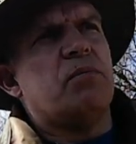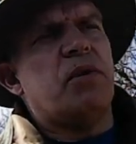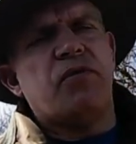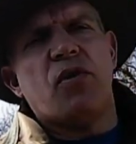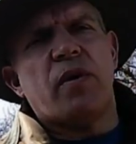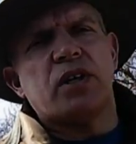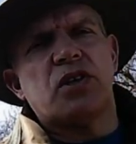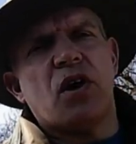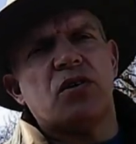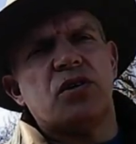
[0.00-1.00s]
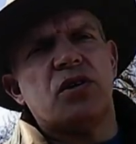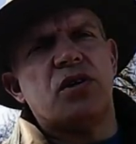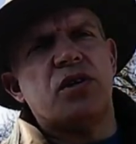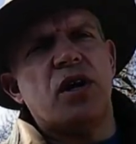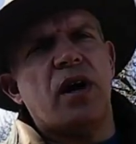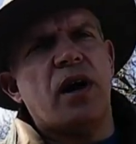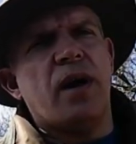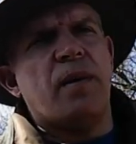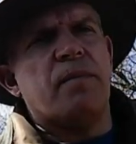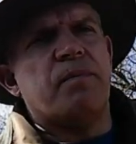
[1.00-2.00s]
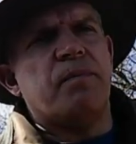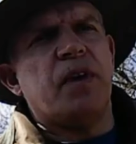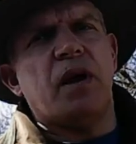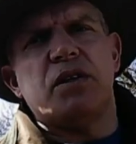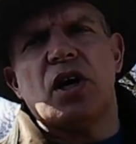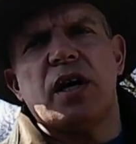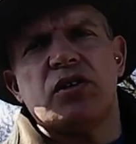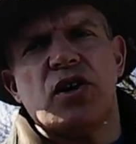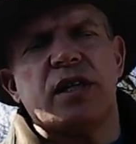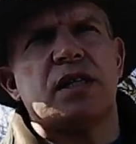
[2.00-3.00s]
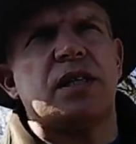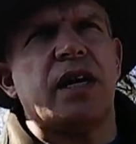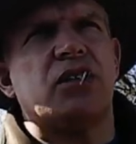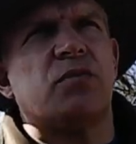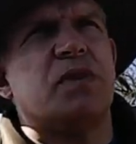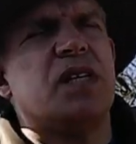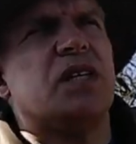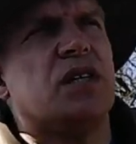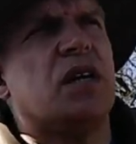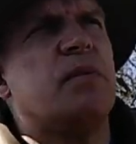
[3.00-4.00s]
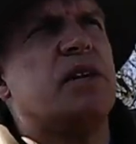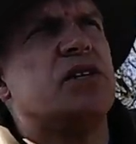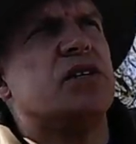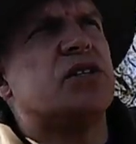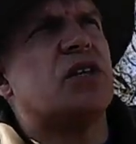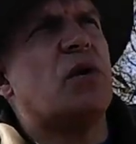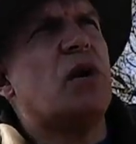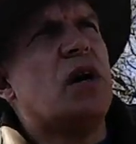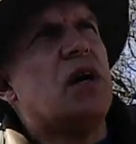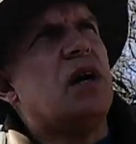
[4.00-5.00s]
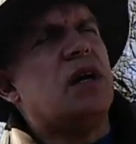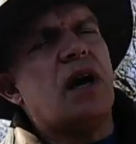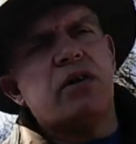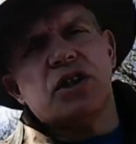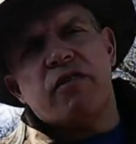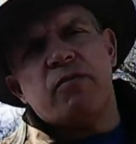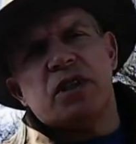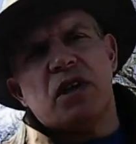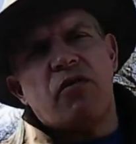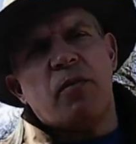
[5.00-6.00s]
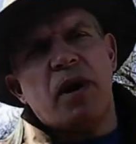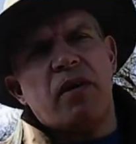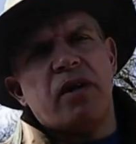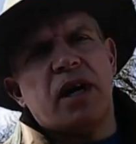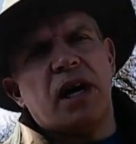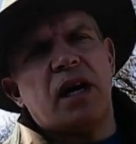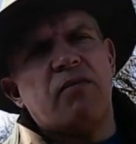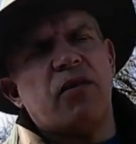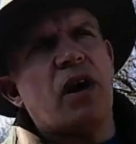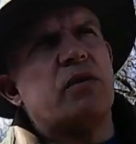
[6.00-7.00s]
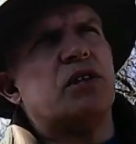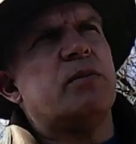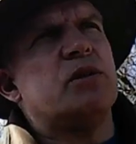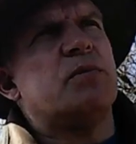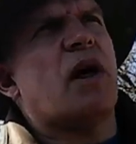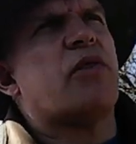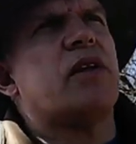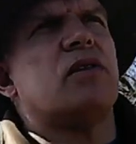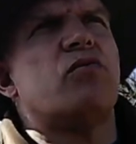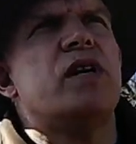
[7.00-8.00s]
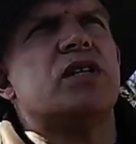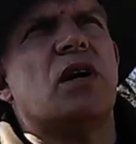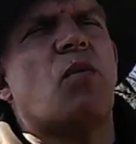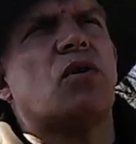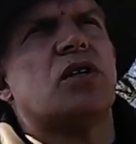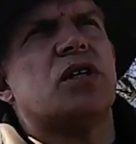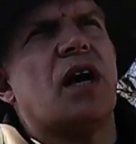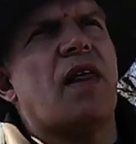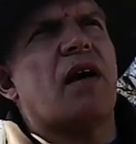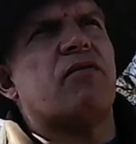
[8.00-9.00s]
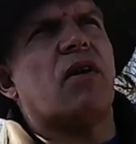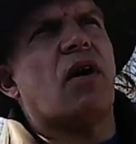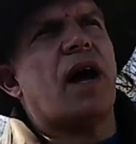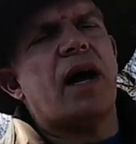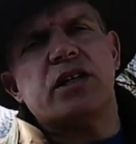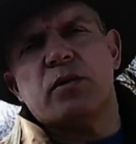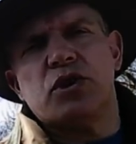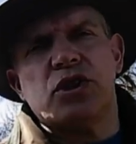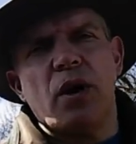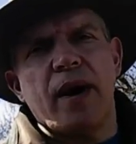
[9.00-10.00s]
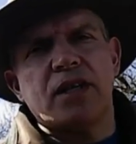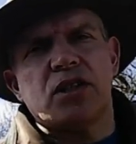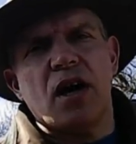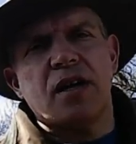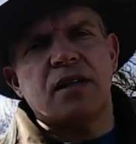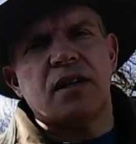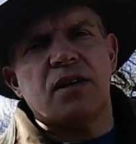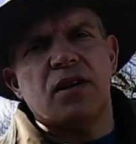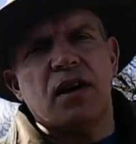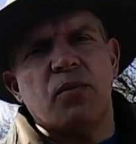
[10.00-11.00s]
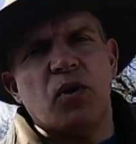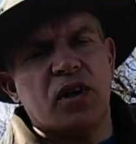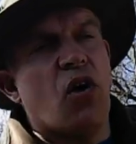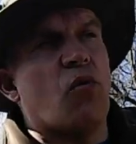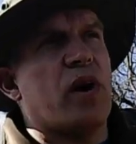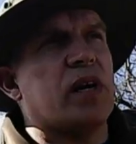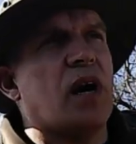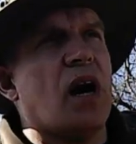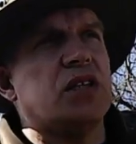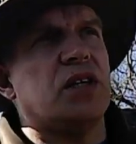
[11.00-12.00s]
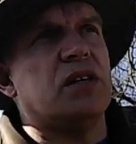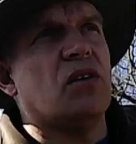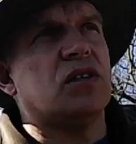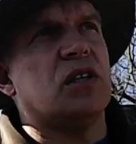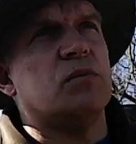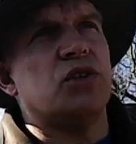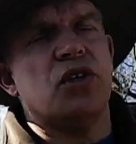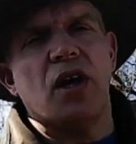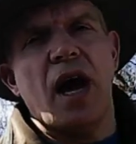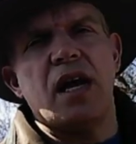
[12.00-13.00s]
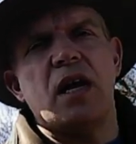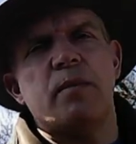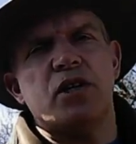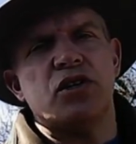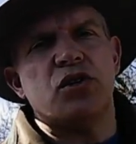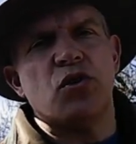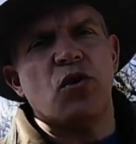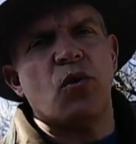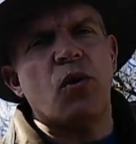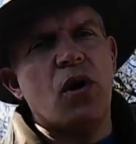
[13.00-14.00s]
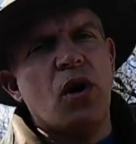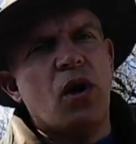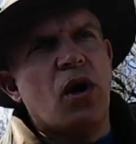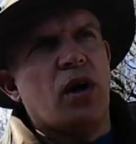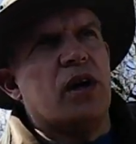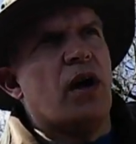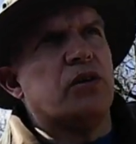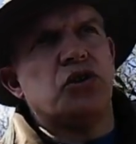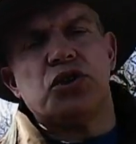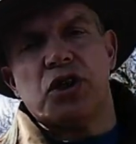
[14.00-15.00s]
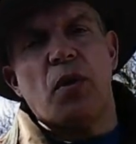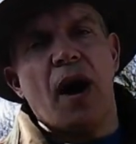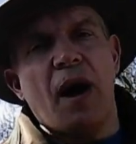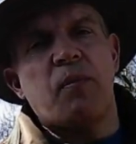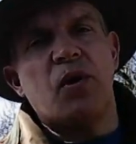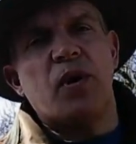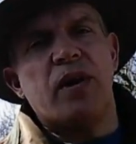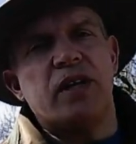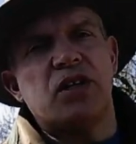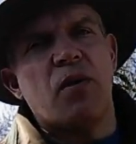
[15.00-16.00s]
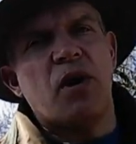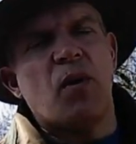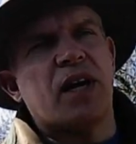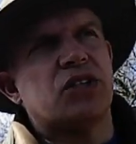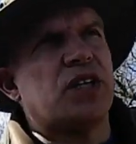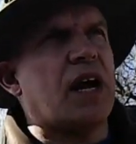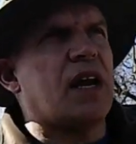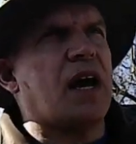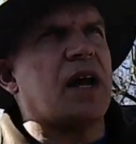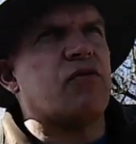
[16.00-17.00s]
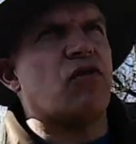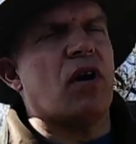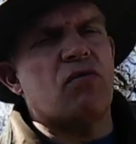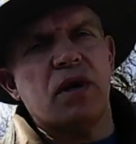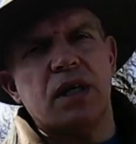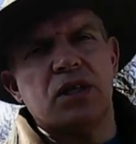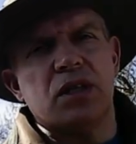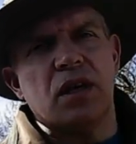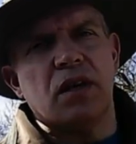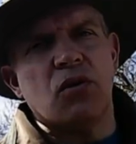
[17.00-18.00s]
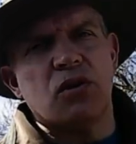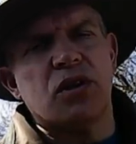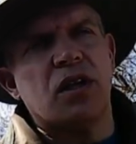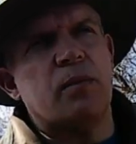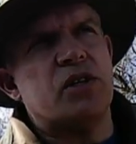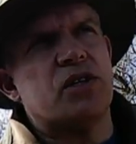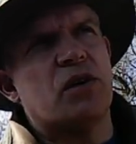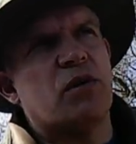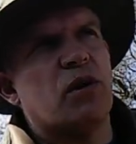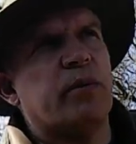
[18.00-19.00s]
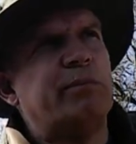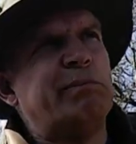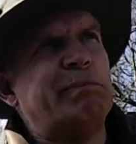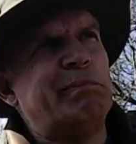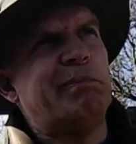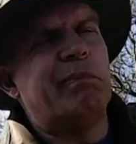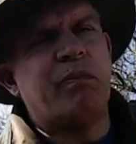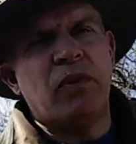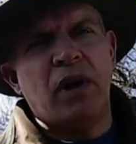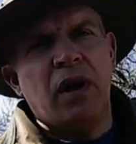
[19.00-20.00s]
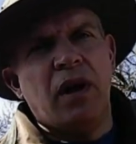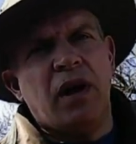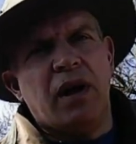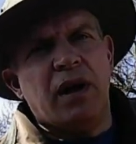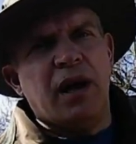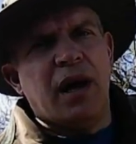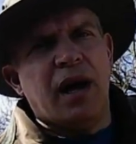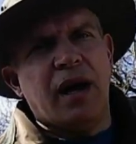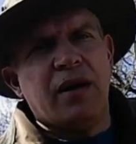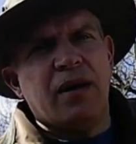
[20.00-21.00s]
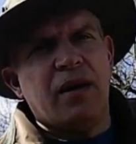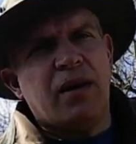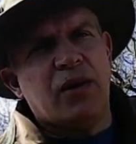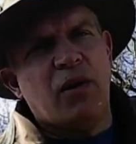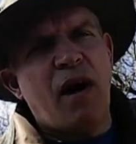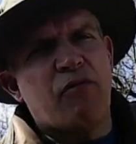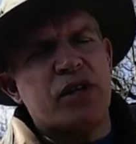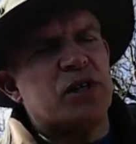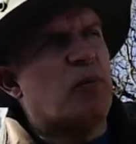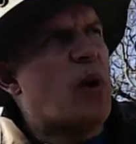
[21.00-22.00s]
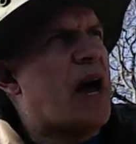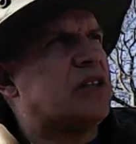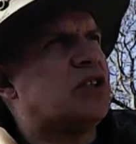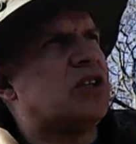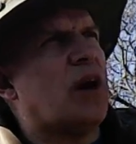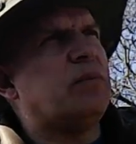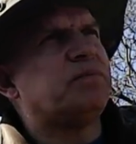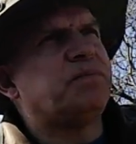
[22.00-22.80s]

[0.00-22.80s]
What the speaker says: before I started, you know, trying to take some decent images. So, you know, I was giving myself a bit of a kicking for those images, but I think the reason I wanted to get that vlog out is I was so excited that we'd got red kites in Nottinghamshire that any image at all, you know, I was just so happy with. It's only when I sat down after I'd released it and looked at the images and thought, yeah, they're average at best. So